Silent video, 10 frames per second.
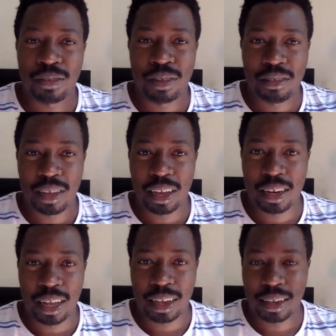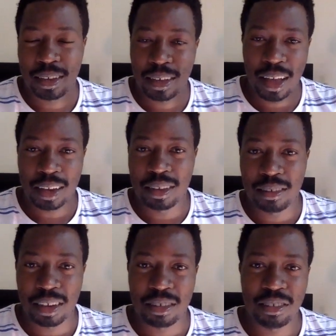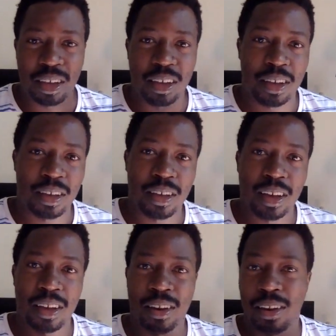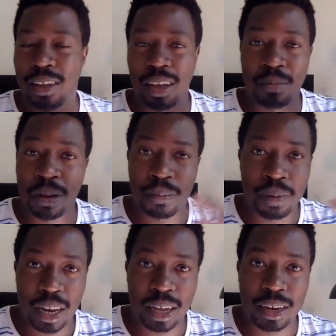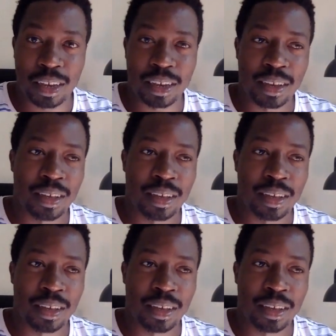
of design like architecture and urban planning.